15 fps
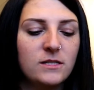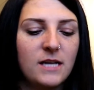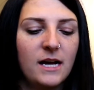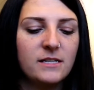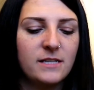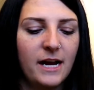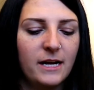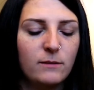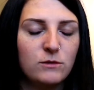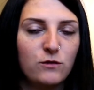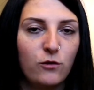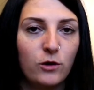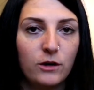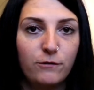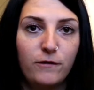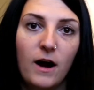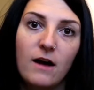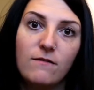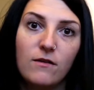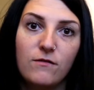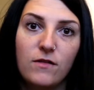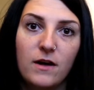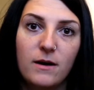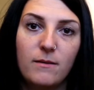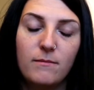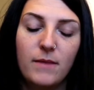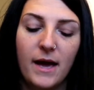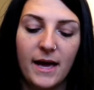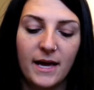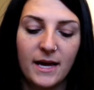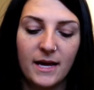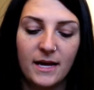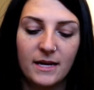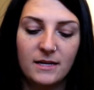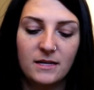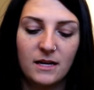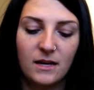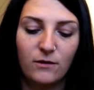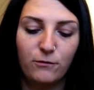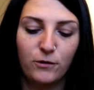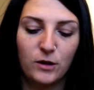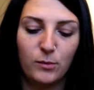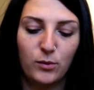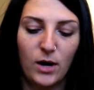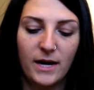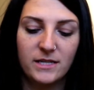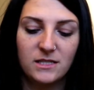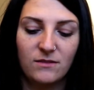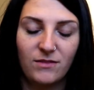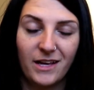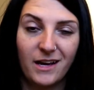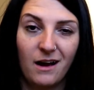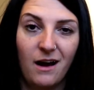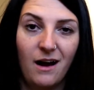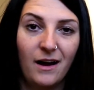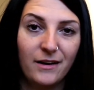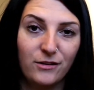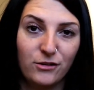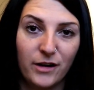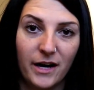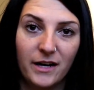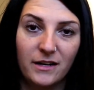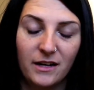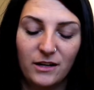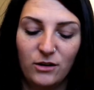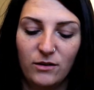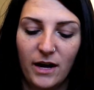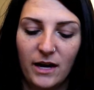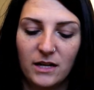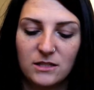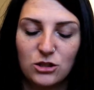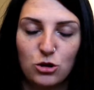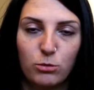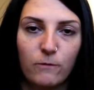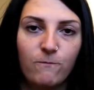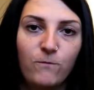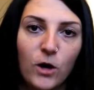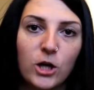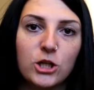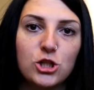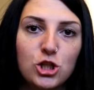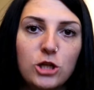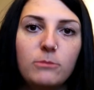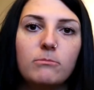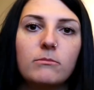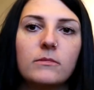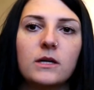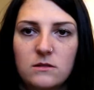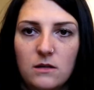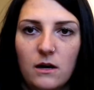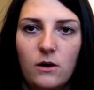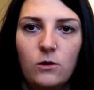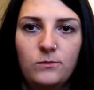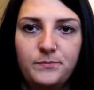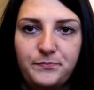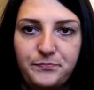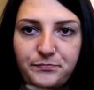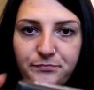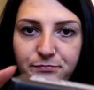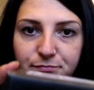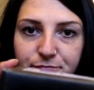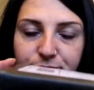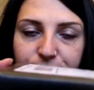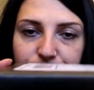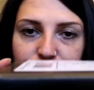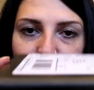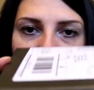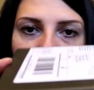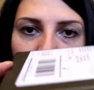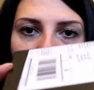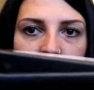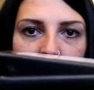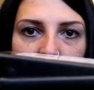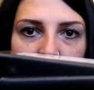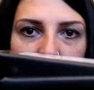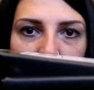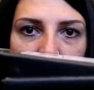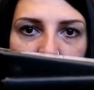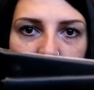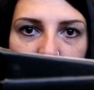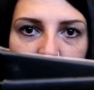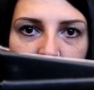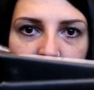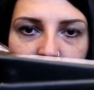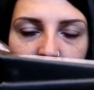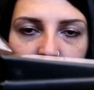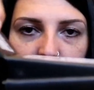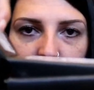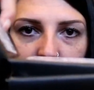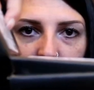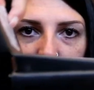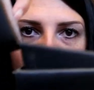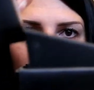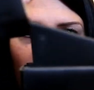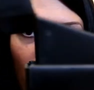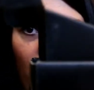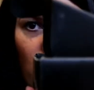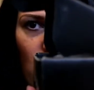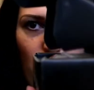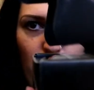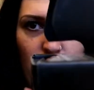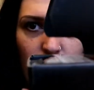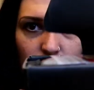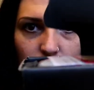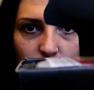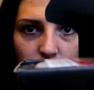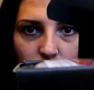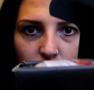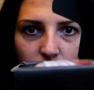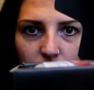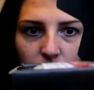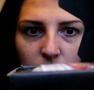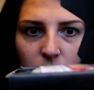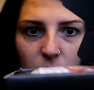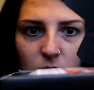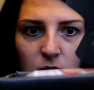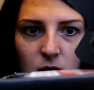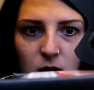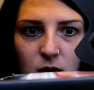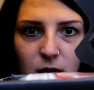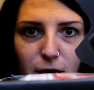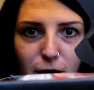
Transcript: size items, four to five of them, and for the price of like a hundred, and you get it super fucking cheap. So, this is the first time I'm opening